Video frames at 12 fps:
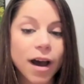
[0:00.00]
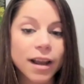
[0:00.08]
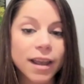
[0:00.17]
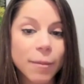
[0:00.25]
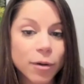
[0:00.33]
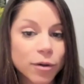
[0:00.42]

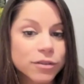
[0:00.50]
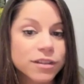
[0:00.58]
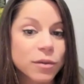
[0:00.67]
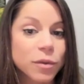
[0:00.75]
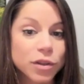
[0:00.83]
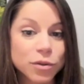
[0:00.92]
chemicals
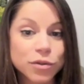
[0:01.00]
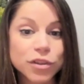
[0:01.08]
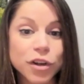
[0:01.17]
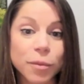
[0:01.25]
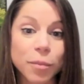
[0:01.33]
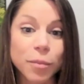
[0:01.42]
that we use in
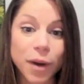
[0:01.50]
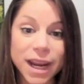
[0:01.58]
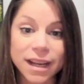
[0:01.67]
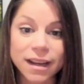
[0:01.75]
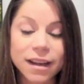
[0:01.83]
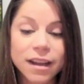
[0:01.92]
our
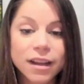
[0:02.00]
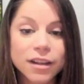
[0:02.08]
brain.